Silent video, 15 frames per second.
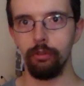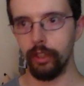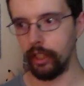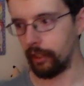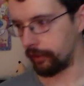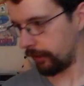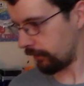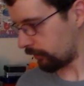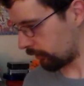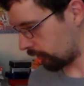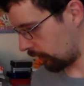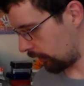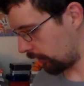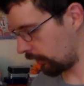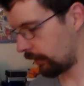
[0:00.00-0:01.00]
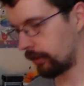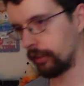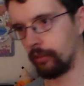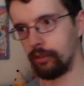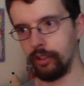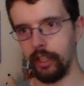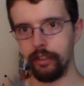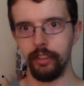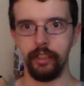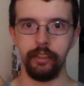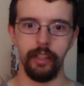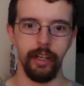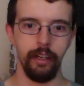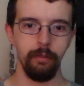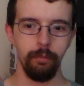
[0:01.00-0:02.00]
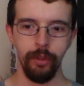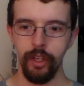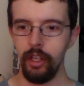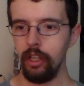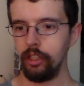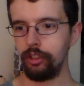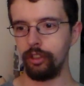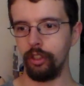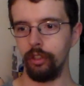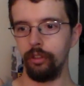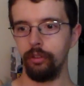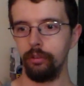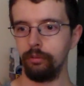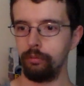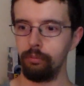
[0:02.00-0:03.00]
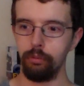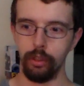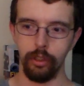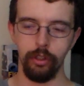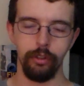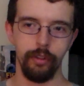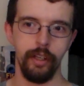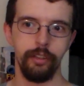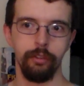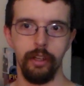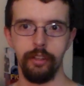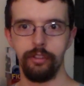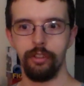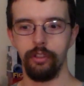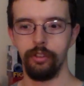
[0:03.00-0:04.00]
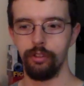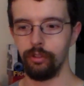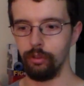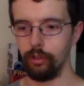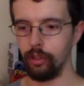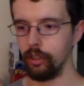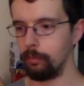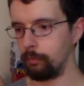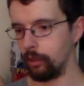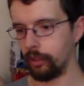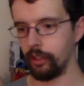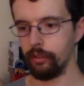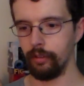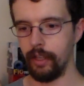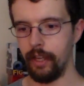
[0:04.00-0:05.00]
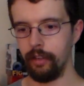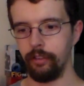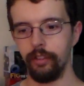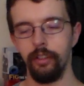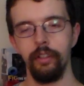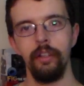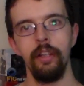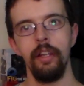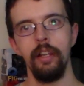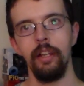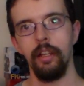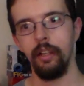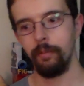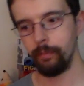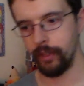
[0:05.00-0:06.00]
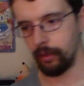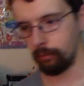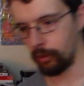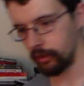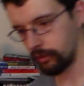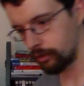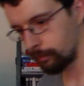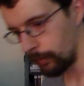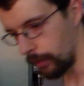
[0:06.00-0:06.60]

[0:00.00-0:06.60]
Regardless, there's nothing there. So we're going around the rest of the store, I'm looking around. In one